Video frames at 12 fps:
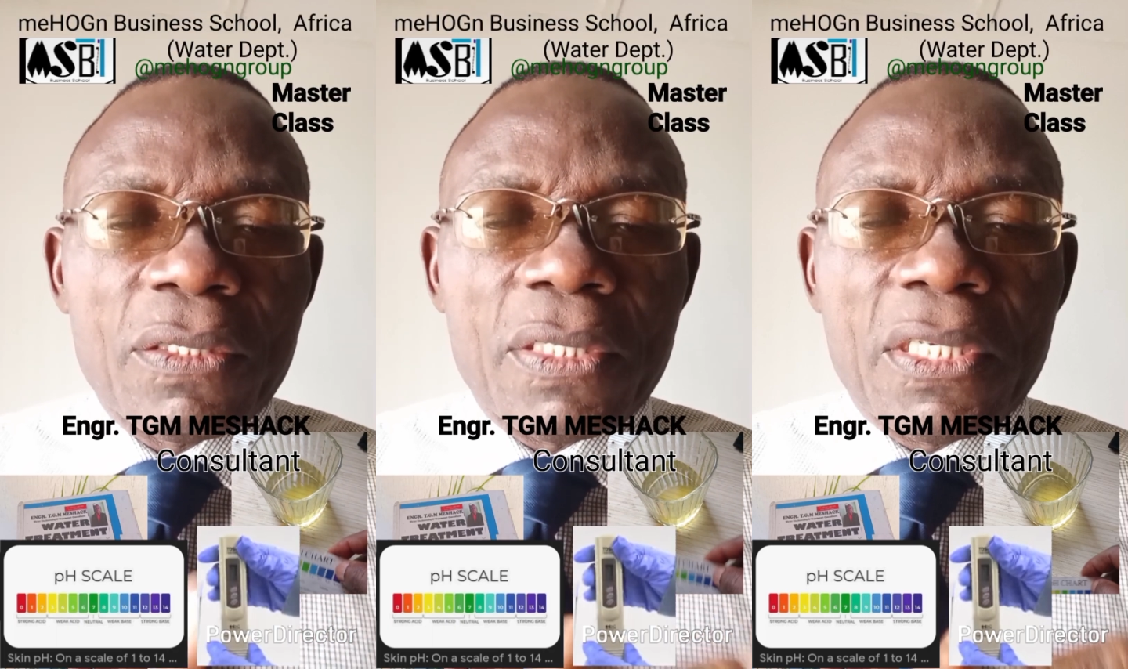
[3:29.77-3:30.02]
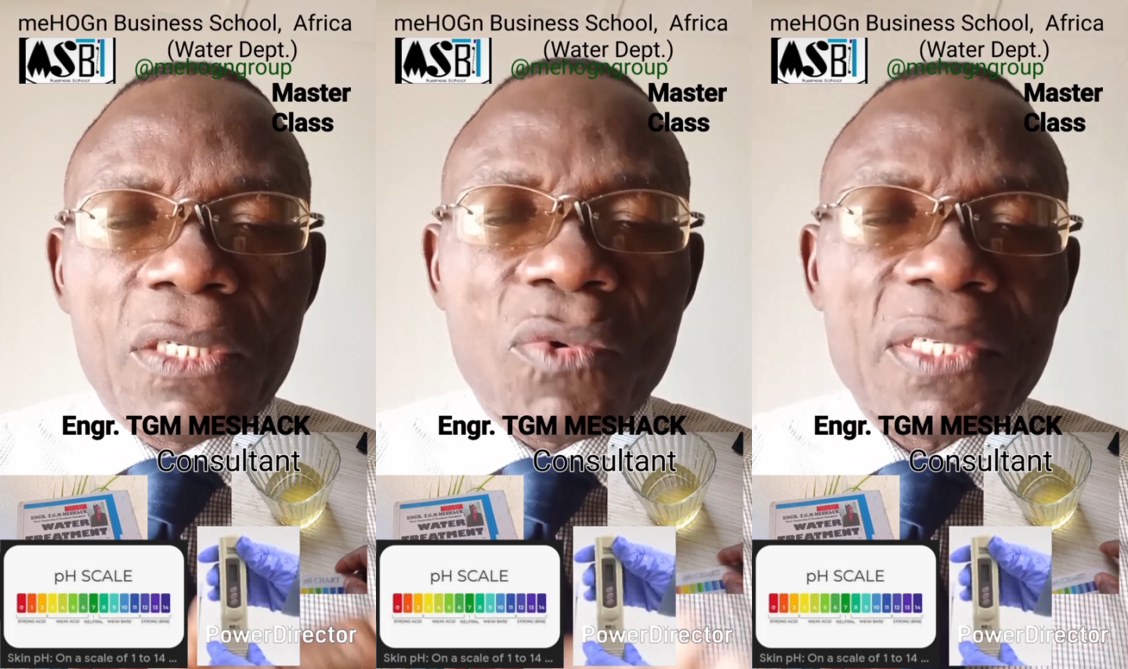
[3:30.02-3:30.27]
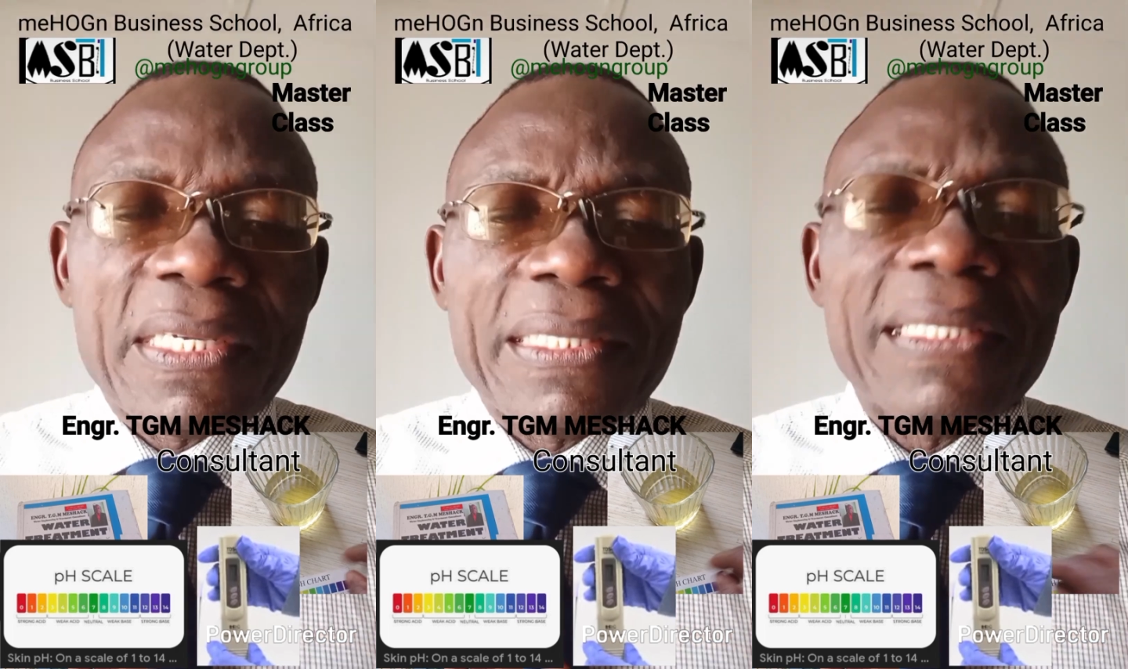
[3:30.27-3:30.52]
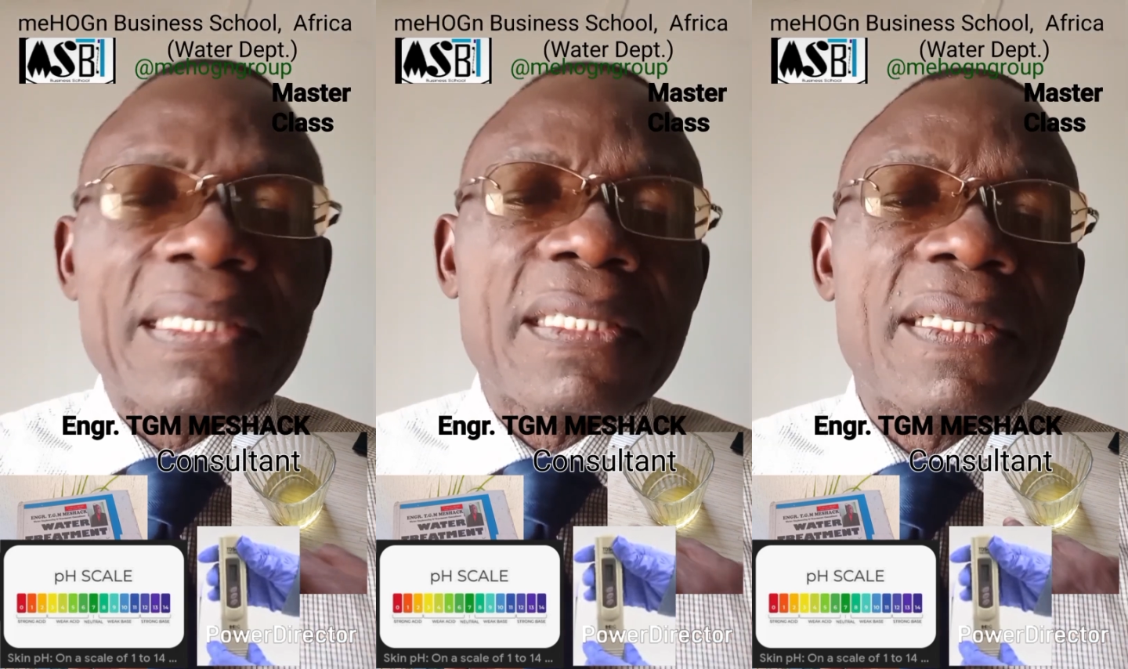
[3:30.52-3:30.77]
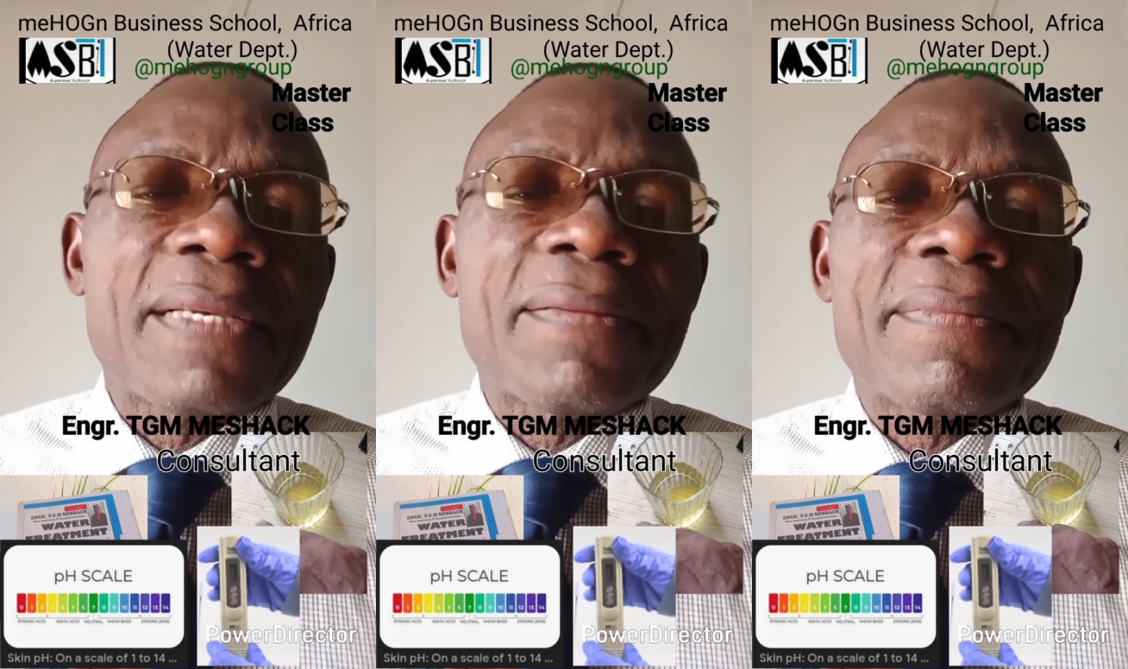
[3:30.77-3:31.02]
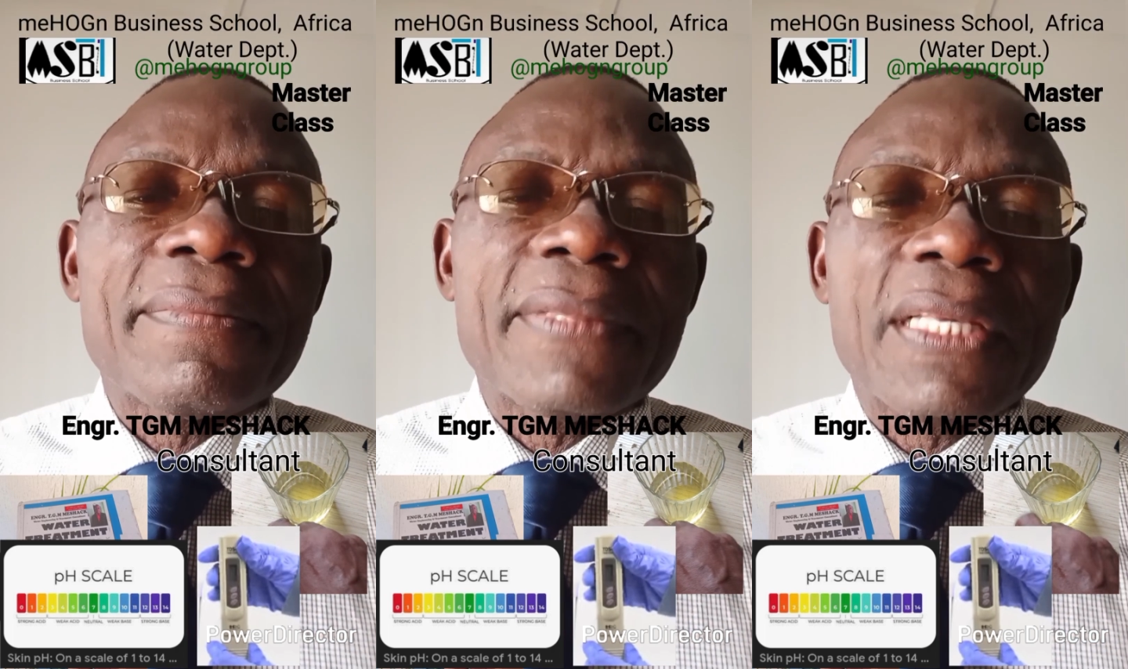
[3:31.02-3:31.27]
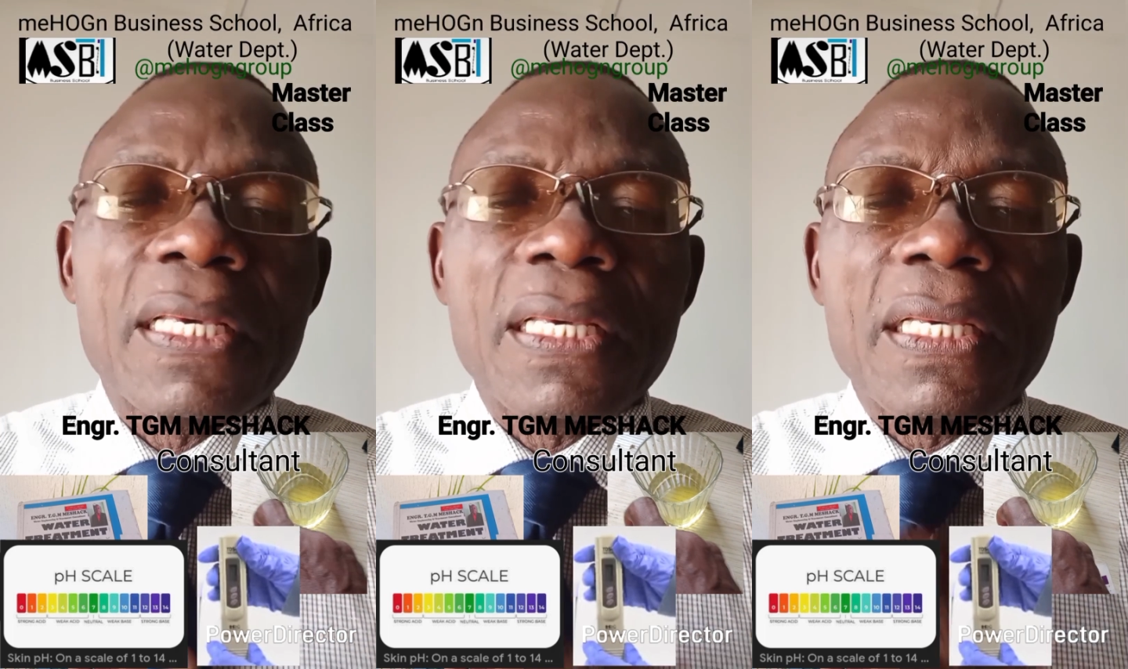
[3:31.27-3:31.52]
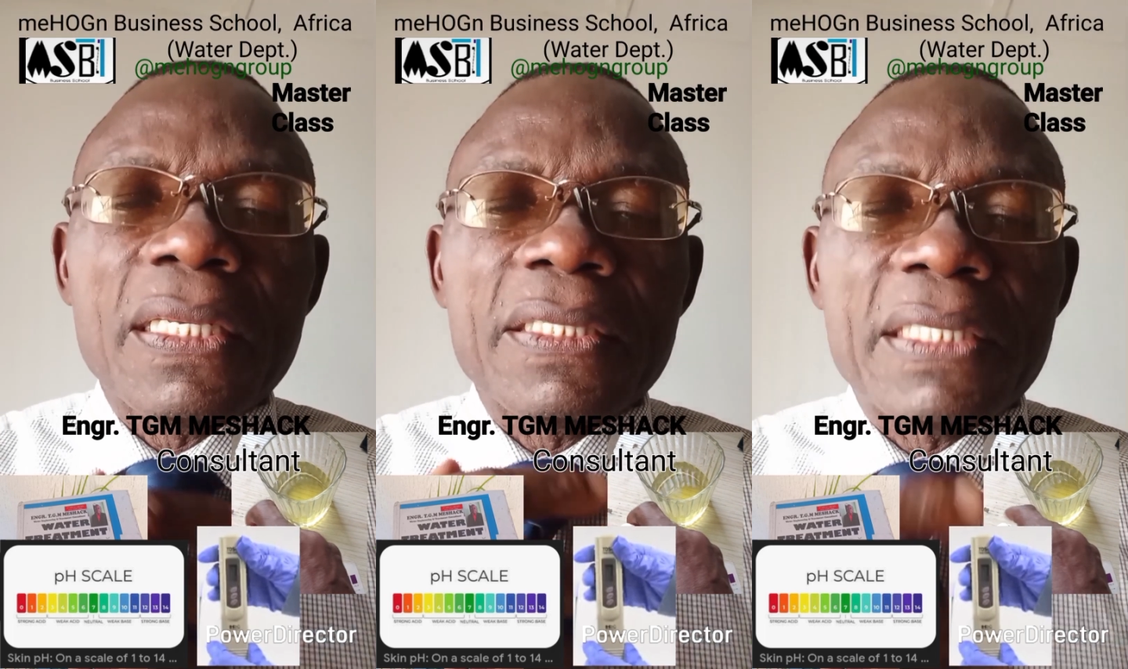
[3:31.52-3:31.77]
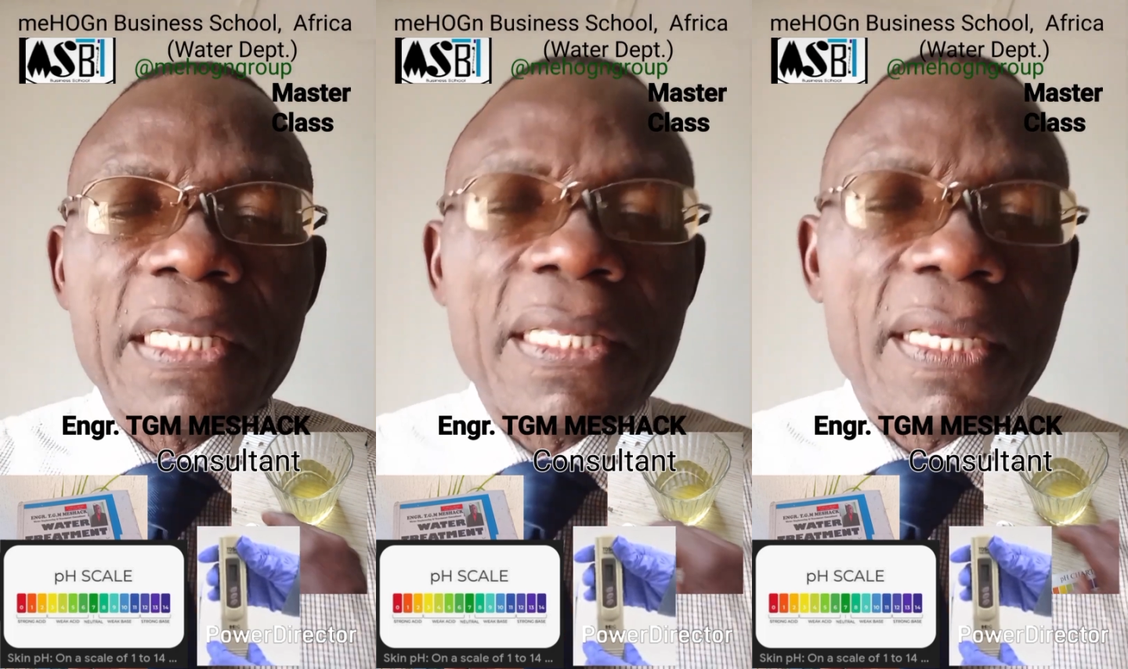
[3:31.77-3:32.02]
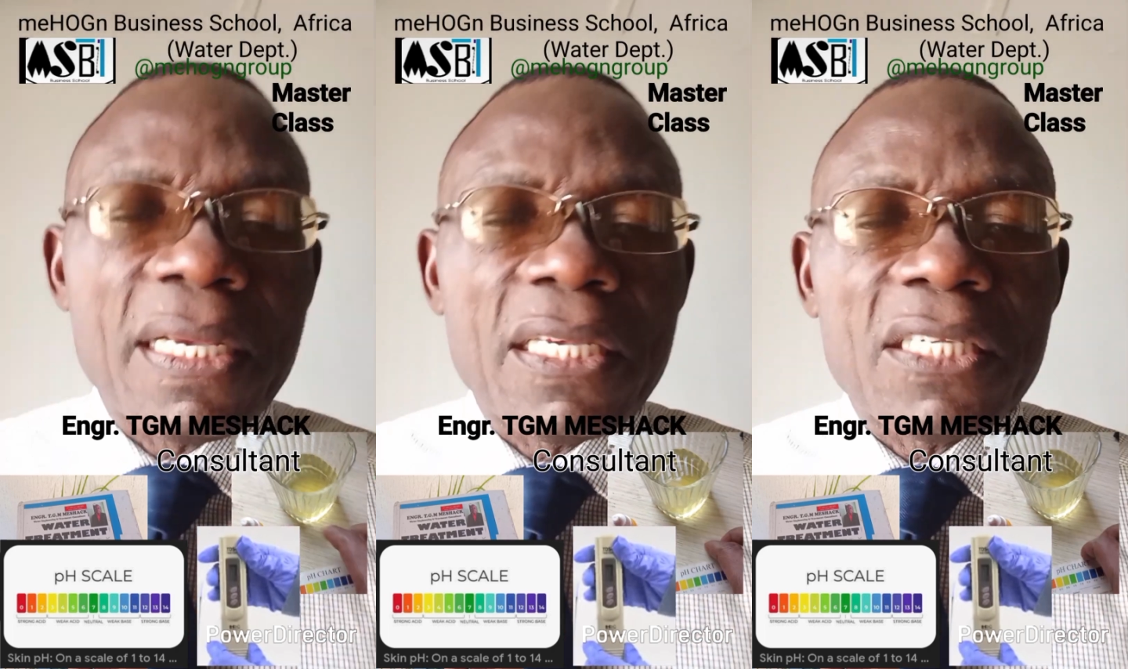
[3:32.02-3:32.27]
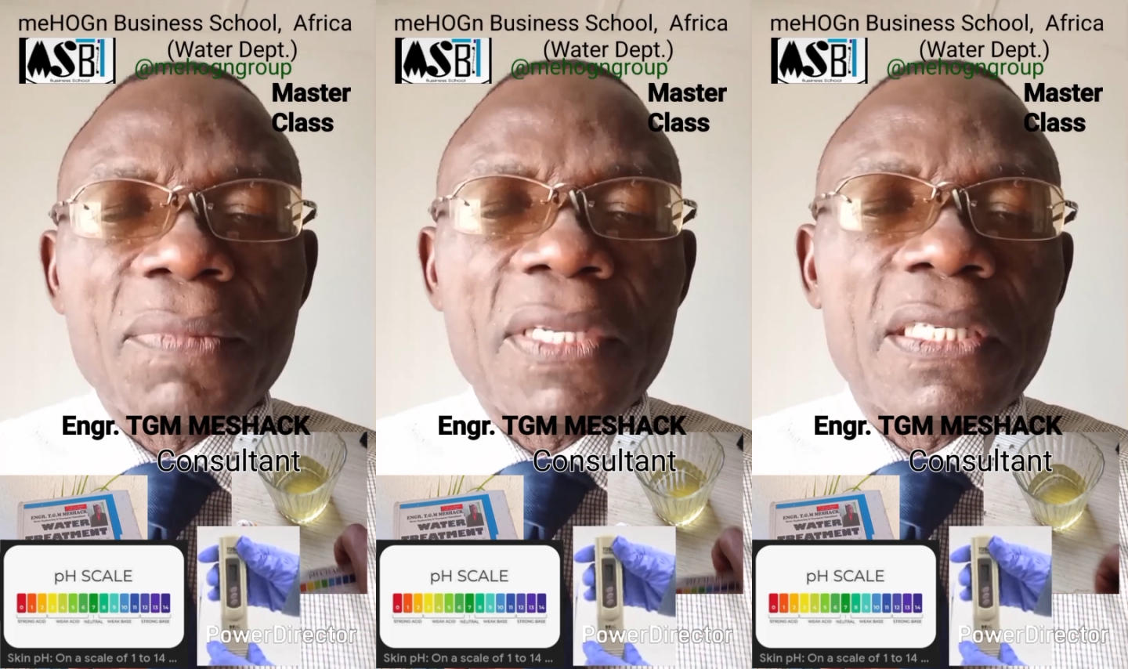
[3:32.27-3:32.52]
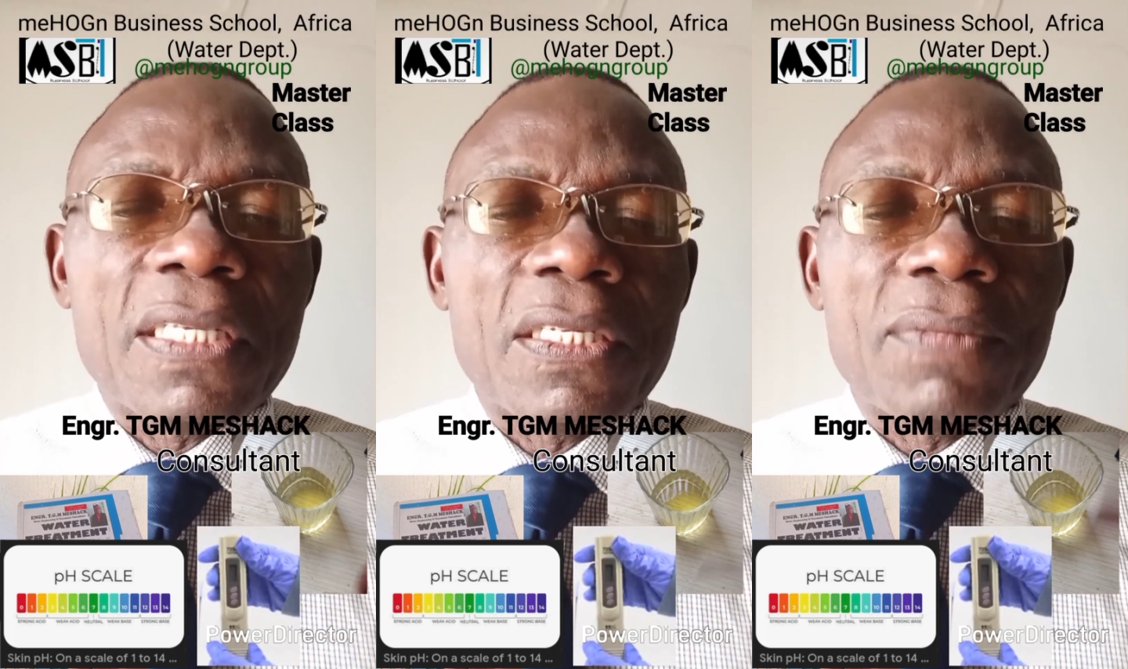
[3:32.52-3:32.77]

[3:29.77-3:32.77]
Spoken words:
pH, the lower